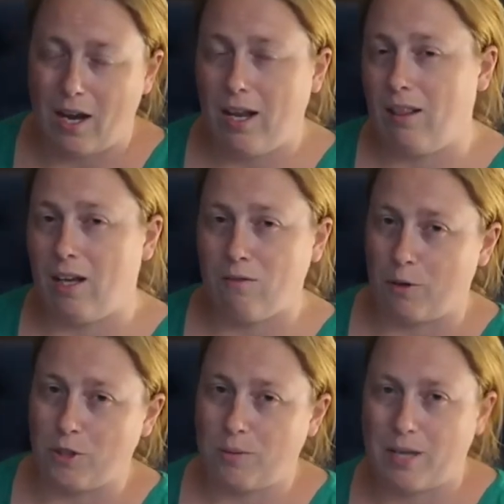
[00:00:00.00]
I love
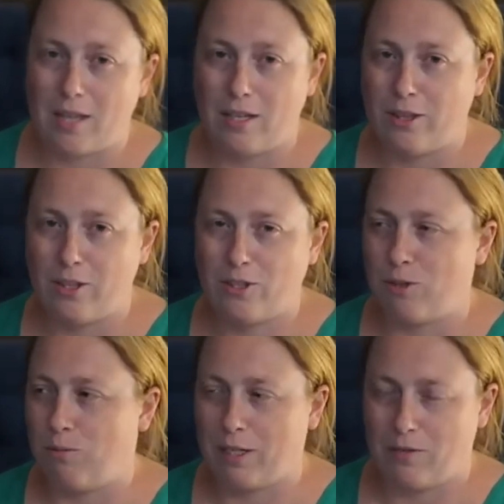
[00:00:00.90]
road trips. I think they're
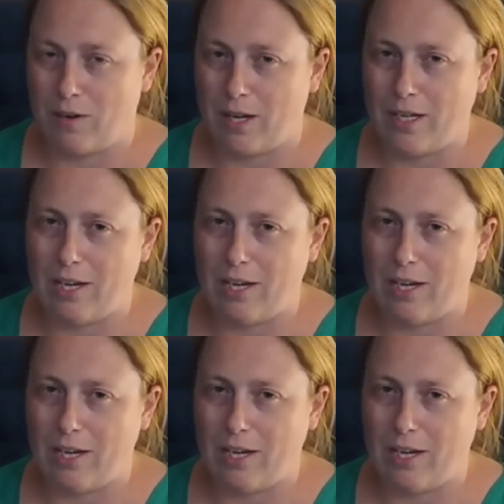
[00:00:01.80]
so much fun.